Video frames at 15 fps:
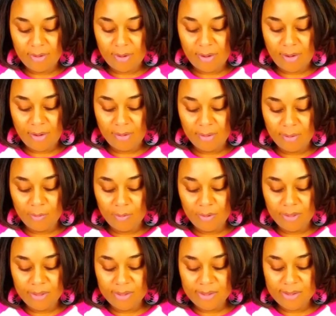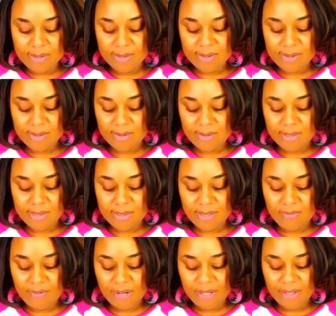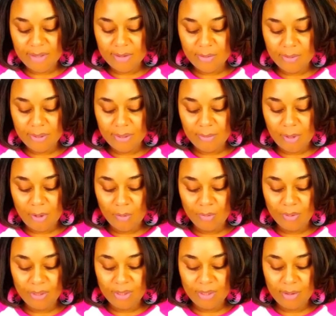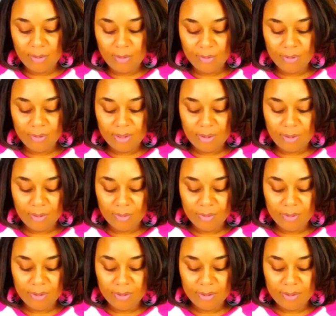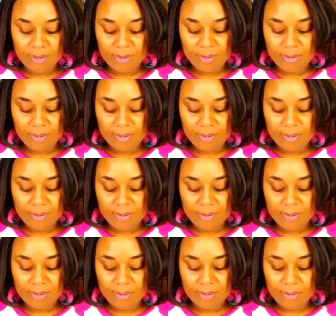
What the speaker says: all at once. So let's see if I can do it. I'm holding it, holding it, holding it.